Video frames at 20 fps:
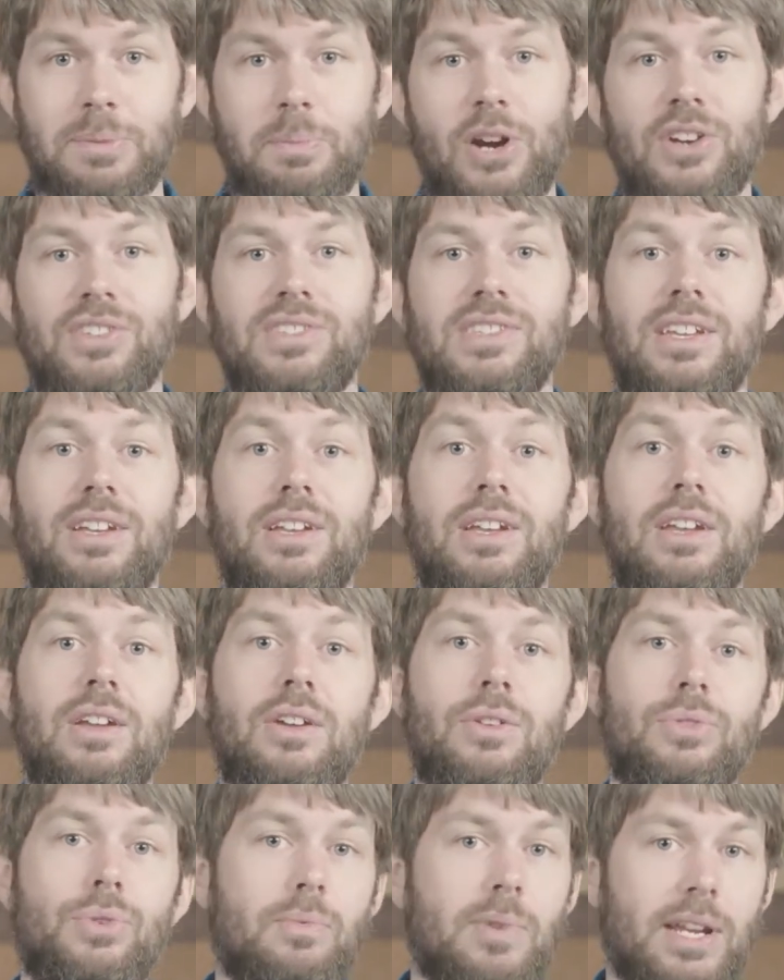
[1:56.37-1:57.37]
parsing
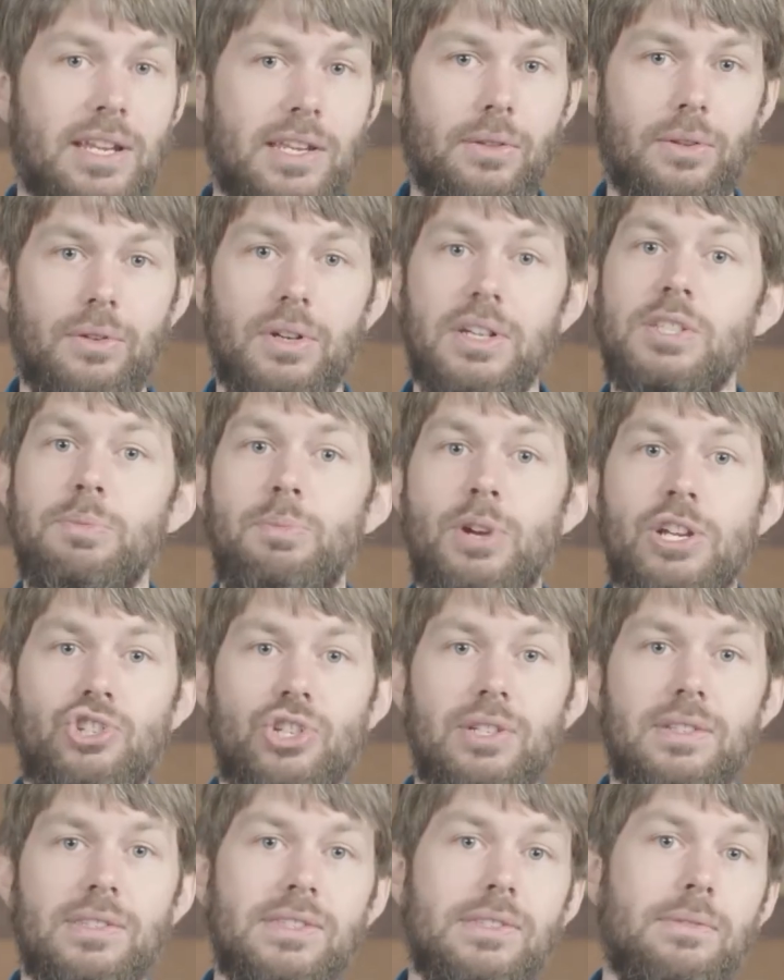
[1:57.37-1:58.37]
through regular
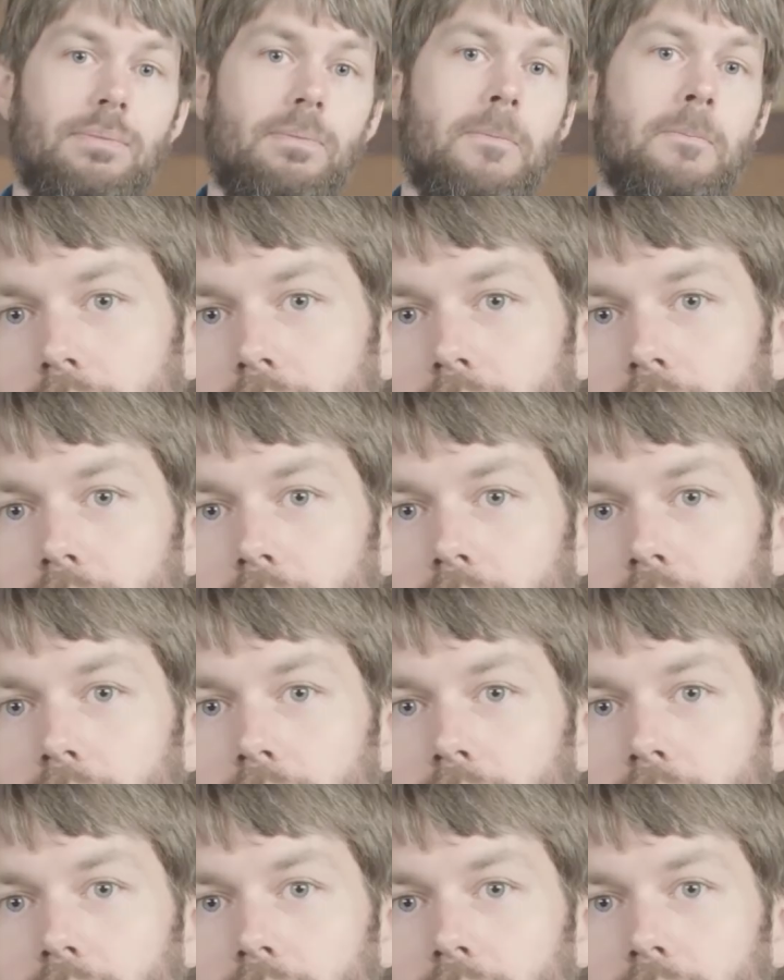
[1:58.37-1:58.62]
expressions.